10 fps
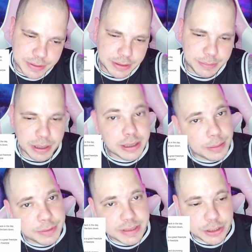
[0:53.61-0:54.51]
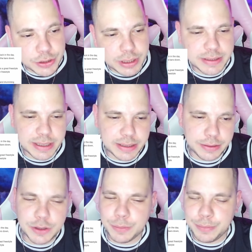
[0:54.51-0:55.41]
in my comment section and said, you
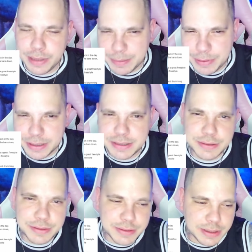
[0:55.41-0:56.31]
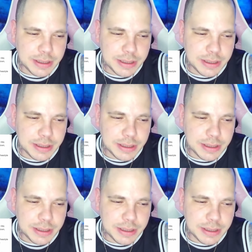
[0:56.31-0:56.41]
know, Black Pegasus.